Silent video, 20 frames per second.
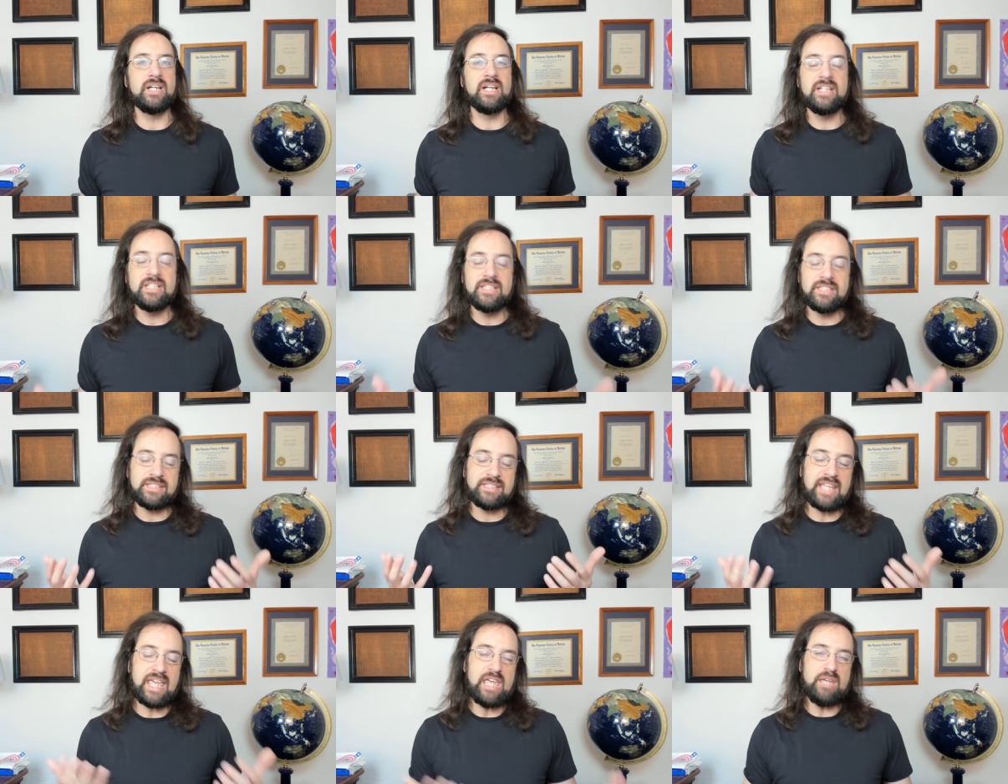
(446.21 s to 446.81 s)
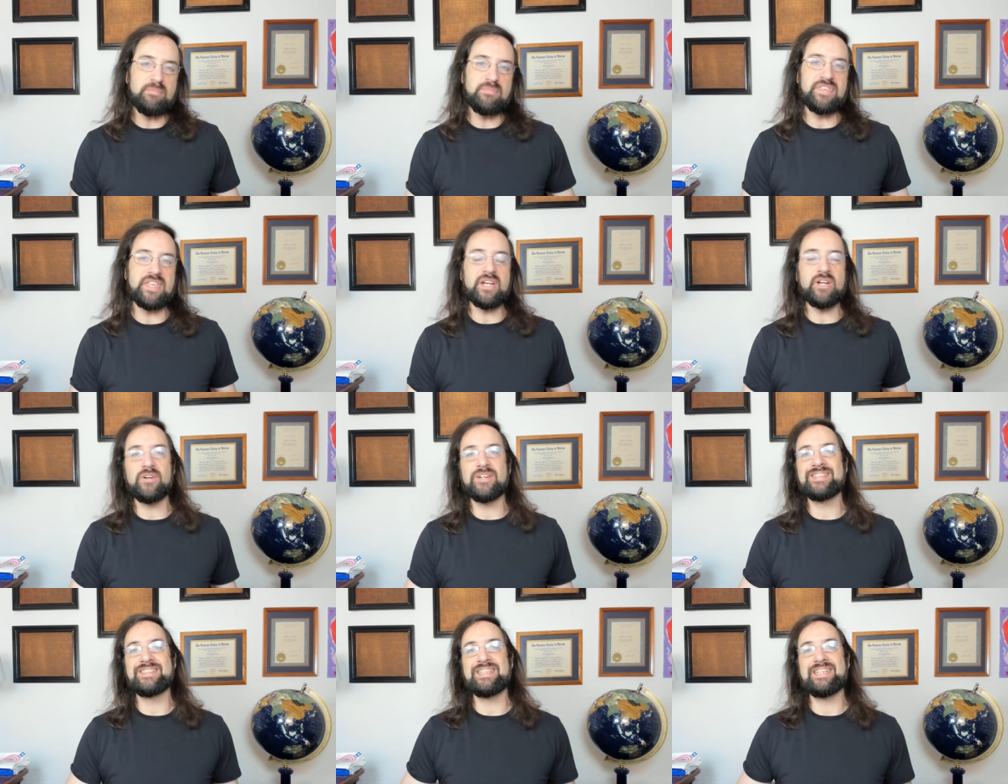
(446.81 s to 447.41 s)
same
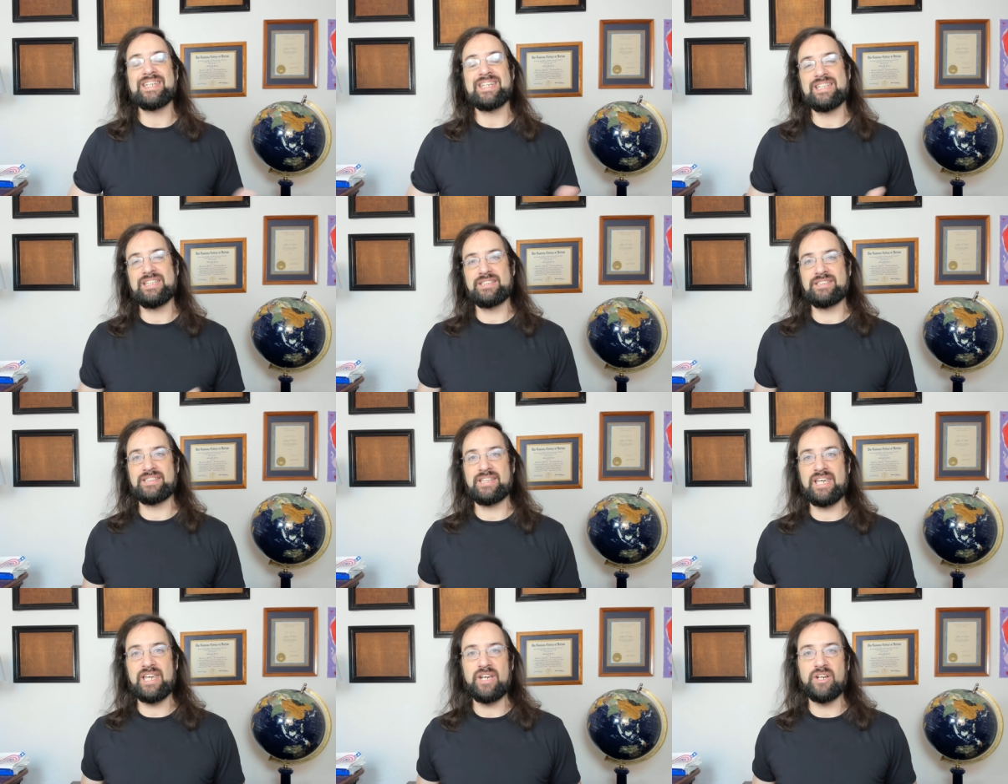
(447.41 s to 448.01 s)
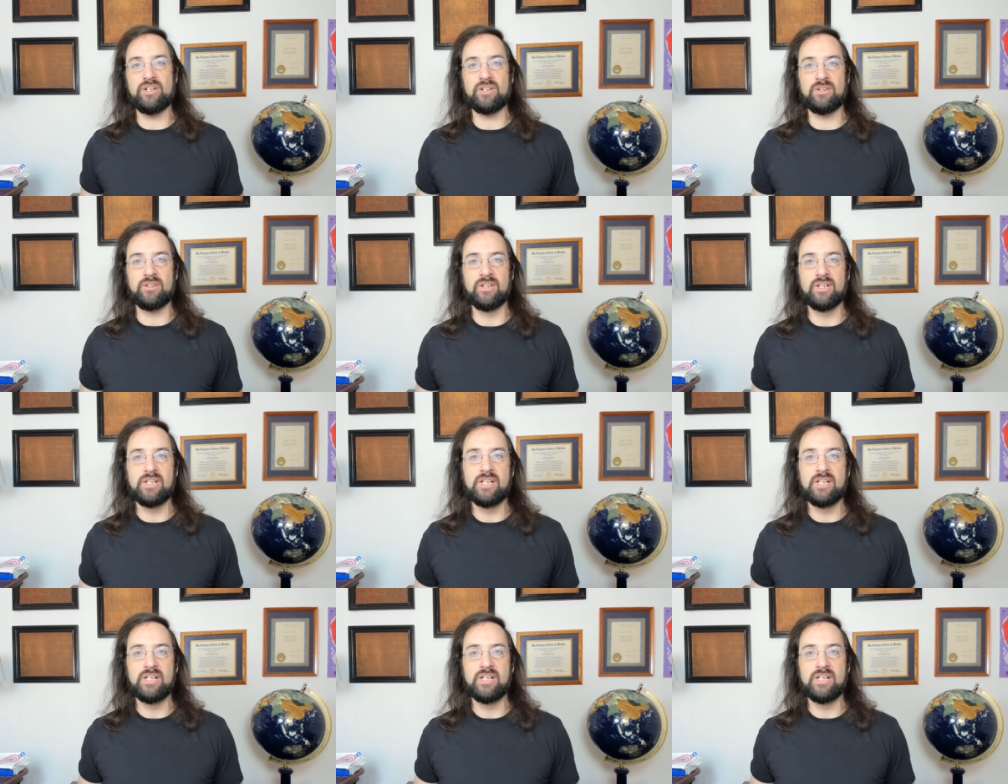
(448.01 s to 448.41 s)
there as it is here.